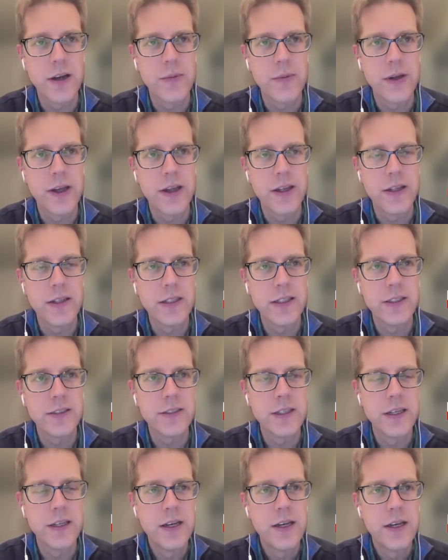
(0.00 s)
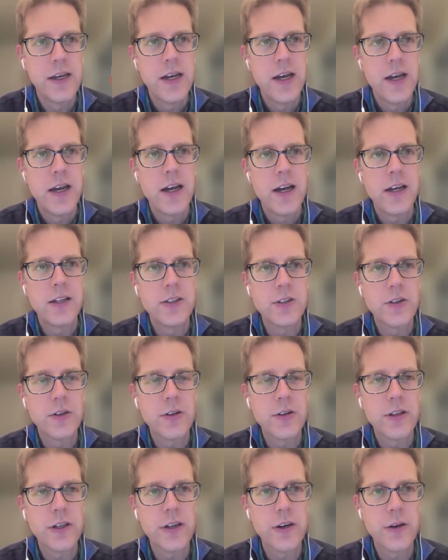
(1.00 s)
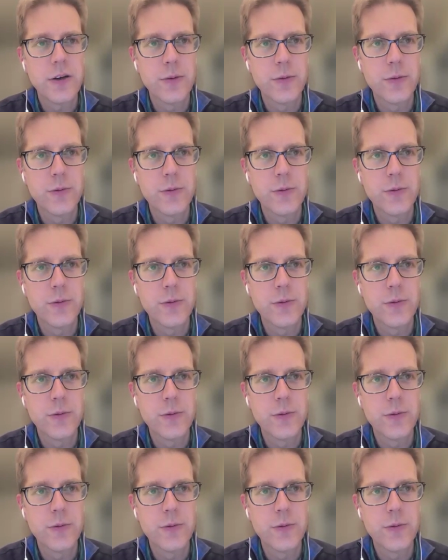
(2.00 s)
I mean, there's certainly a